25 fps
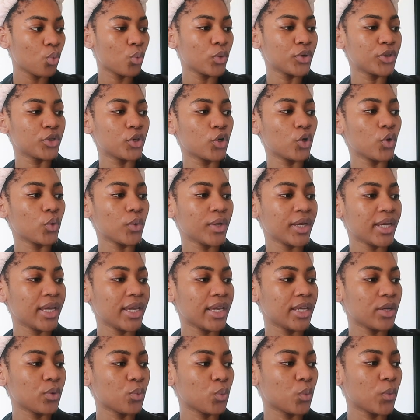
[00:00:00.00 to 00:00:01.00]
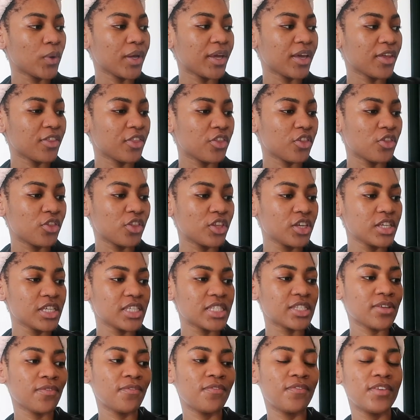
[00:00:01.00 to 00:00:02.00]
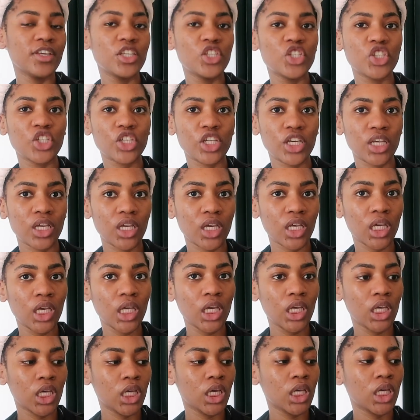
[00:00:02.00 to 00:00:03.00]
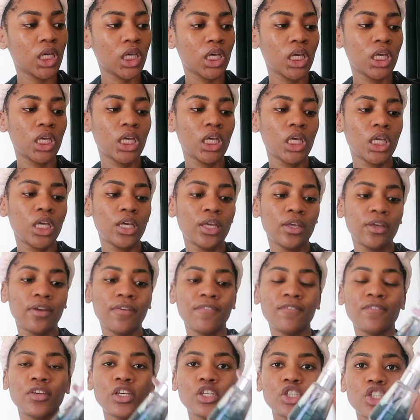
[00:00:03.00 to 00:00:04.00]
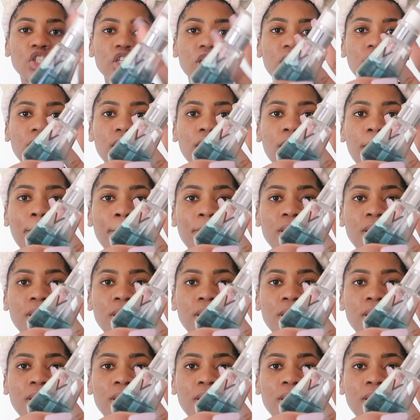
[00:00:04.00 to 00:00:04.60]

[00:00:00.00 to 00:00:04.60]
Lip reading: would go in with this Vichy Vichy